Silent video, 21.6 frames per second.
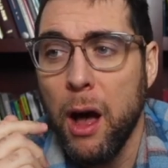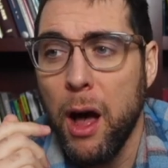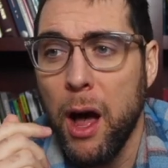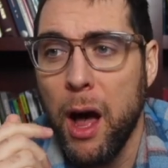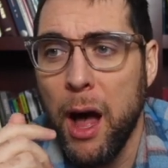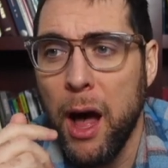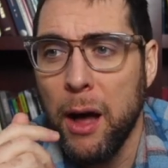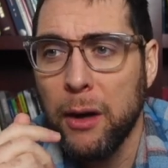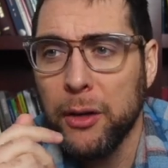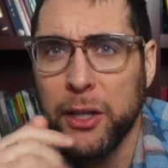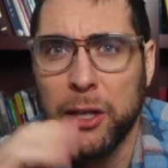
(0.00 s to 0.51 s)

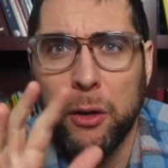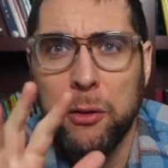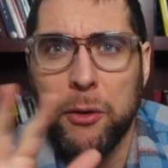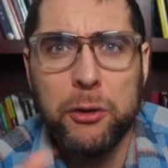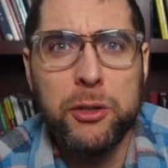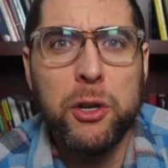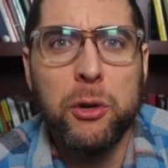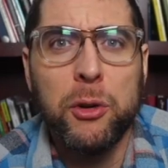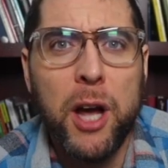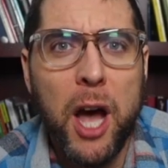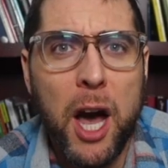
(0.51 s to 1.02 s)
Uh, you know,
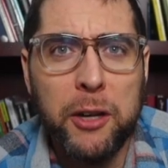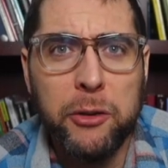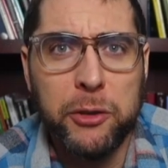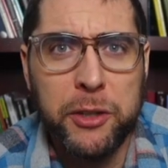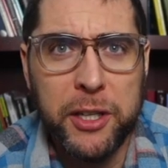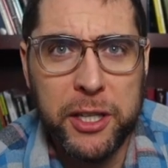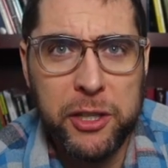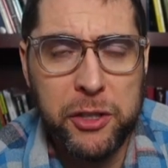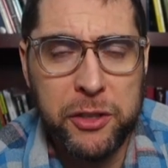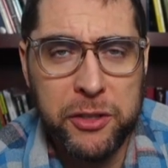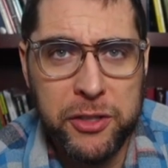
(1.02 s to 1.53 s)
there's no
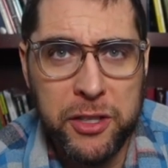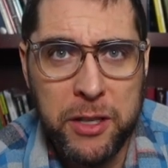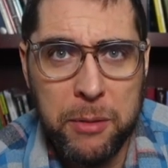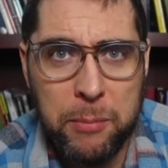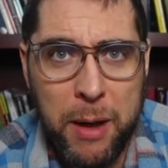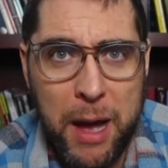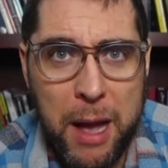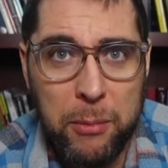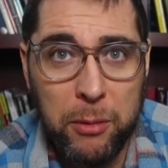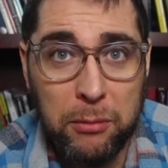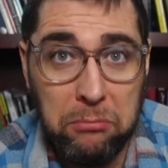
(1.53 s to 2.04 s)
contradictions in the
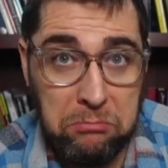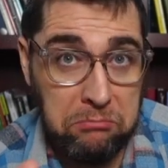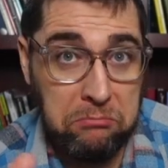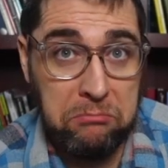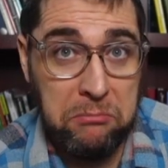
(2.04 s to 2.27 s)
Bible.